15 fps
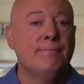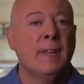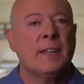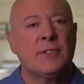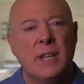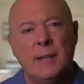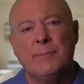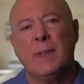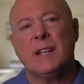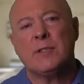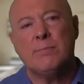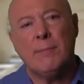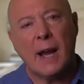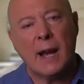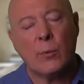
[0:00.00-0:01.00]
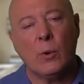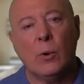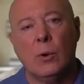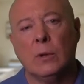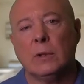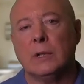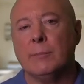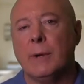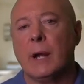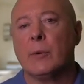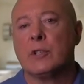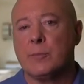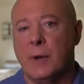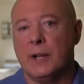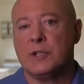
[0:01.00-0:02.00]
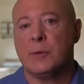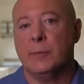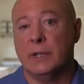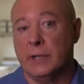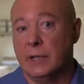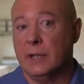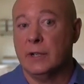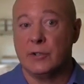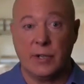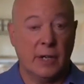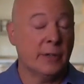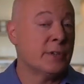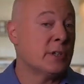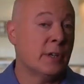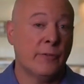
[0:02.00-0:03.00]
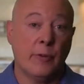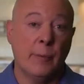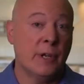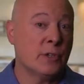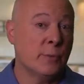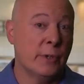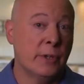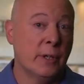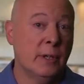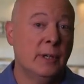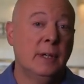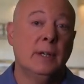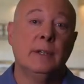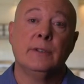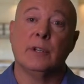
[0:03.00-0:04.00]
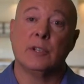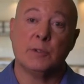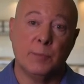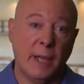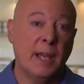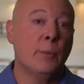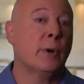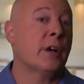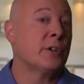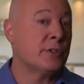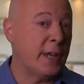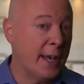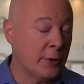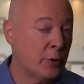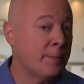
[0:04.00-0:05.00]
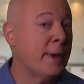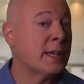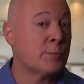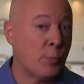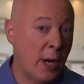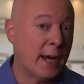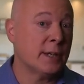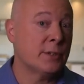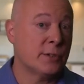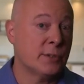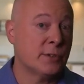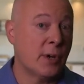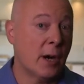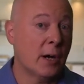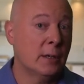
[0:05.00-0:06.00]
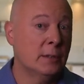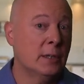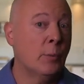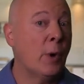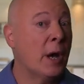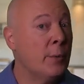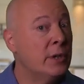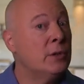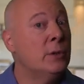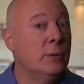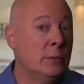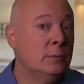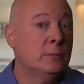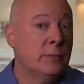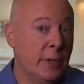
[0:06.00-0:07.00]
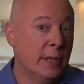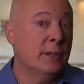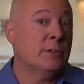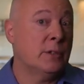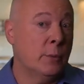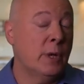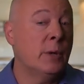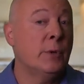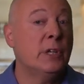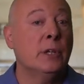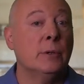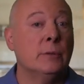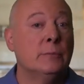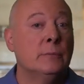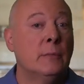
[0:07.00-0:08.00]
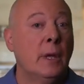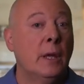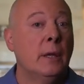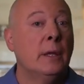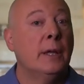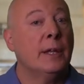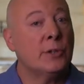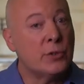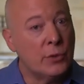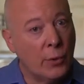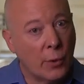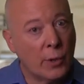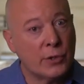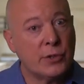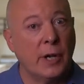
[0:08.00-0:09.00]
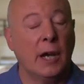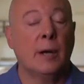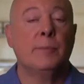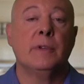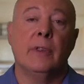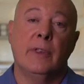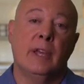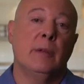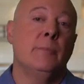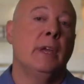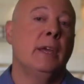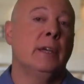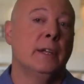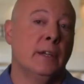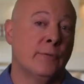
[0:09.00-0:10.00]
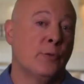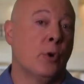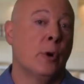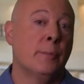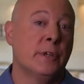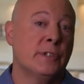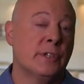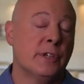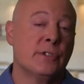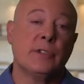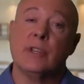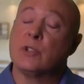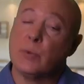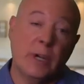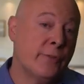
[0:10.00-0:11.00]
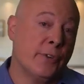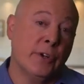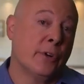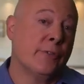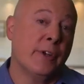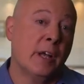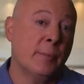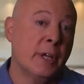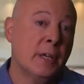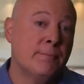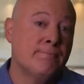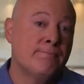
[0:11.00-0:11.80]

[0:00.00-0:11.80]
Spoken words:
See, it's my role and my responsibility to share this information with you, to explain what our standard best practices are, and why we do things the way we do. It's your job to then make an informed decision that's right for your family.